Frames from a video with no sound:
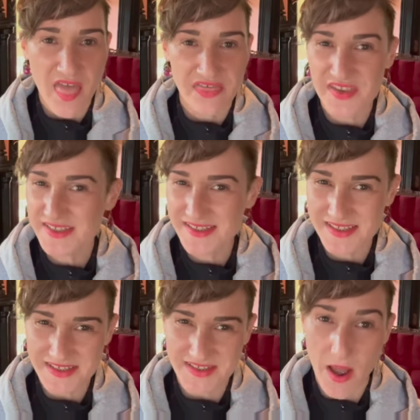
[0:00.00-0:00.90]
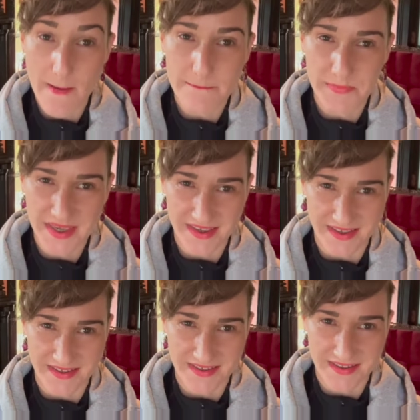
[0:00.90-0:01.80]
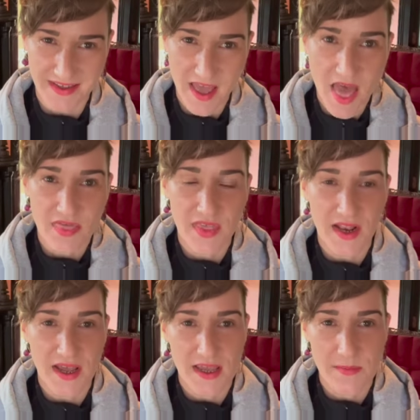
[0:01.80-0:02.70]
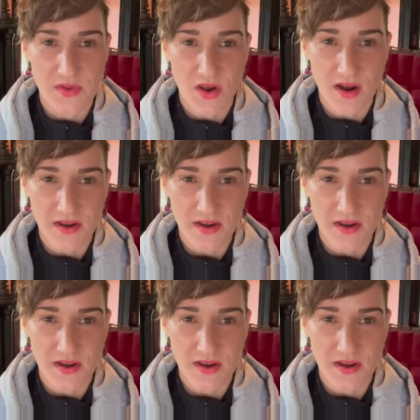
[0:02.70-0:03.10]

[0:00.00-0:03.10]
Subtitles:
This does not mean that I am not